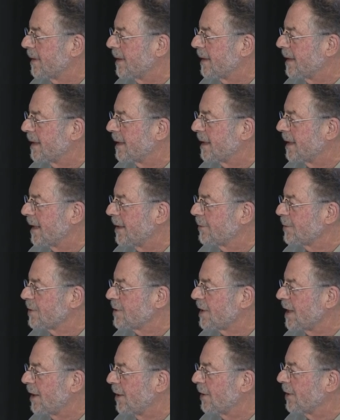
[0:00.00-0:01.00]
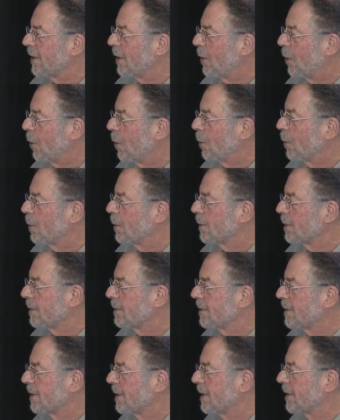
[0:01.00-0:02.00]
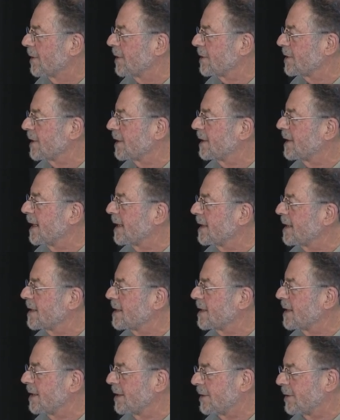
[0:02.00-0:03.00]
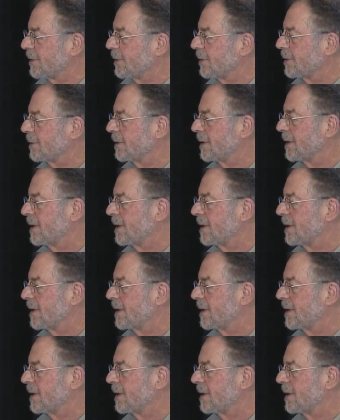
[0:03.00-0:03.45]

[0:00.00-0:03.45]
I, I, would say on the whole, you know, there's a tendency to